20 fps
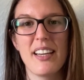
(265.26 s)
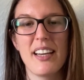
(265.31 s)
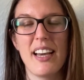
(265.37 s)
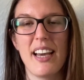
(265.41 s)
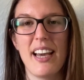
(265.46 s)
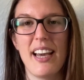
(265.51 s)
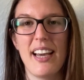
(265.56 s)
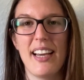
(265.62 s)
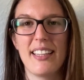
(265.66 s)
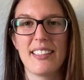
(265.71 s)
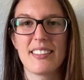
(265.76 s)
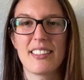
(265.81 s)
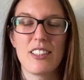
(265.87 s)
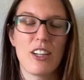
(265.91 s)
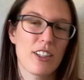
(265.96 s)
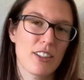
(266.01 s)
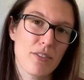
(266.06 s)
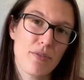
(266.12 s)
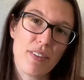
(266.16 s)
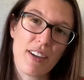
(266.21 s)
And
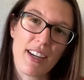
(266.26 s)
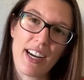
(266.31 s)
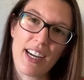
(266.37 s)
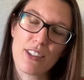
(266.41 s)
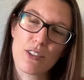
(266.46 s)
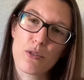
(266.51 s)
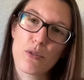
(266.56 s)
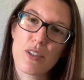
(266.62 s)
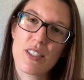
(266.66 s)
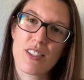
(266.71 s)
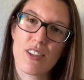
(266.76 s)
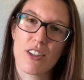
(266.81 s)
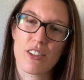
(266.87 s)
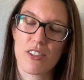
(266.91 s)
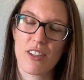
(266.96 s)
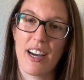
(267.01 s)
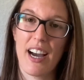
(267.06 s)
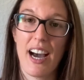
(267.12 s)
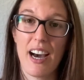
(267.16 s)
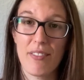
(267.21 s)
another thing I do is
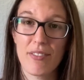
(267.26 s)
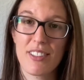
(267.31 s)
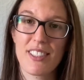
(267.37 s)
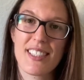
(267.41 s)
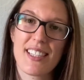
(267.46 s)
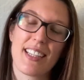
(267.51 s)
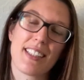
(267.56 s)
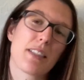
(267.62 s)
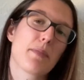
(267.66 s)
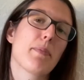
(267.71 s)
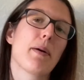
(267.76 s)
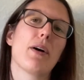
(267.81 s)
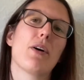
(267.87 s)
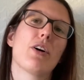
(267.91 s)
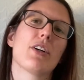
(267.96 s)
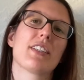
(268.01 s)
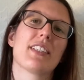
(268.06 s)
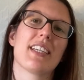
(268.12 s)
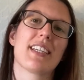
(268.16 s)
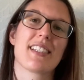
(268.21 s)
also I have these
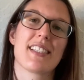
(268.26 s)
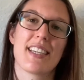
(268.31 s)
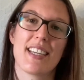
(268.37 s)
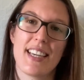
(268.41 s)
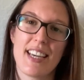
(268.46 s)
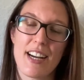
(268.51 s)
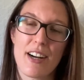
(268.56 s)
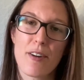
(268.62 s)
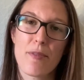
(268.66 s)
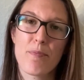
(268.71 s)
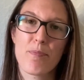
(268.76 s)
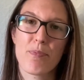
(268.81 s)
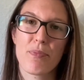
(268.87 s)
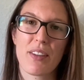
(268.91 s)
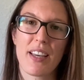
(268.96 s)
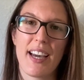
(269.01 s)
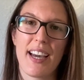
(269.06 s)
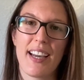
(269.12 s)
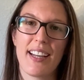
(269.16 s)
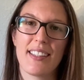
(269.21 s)
antibiotics here,
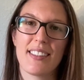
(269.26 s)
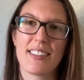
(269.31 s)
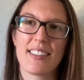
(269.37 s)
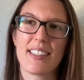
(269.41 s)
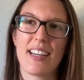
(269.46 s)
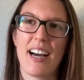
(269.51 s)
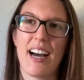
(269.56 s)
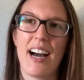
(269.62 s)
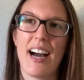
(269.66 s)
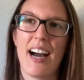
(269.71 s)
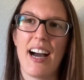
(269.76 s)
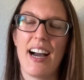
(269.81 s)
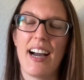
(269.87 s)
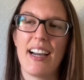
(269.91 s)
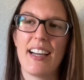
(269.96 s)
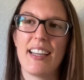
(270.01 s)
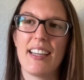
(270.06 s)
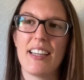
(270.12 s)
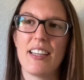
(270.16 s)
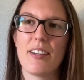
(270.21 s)
and
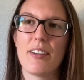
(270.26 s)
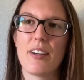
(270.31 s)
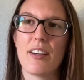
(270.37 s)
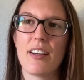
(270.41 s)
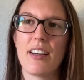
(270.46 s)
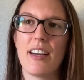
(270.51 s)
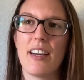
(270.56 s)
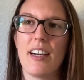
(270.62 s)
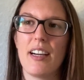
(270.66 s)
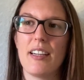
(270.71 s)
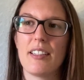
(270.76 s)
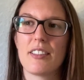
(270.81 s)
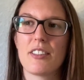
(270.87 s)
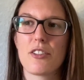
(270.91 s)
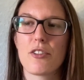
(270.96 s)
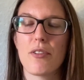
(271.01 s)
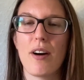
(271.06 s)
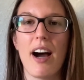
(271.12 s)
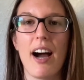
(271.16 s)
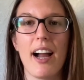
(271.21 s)
I
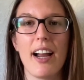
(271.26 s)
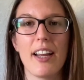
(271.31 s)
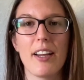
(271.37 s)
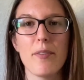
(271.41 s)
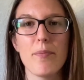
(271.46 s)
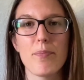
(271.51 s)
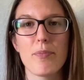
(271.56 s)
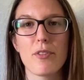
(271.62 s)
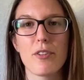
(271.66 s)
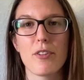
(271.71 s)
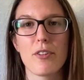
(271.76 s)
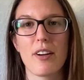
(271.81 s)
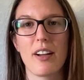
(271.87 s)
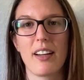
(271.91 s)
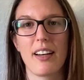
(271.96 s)
try to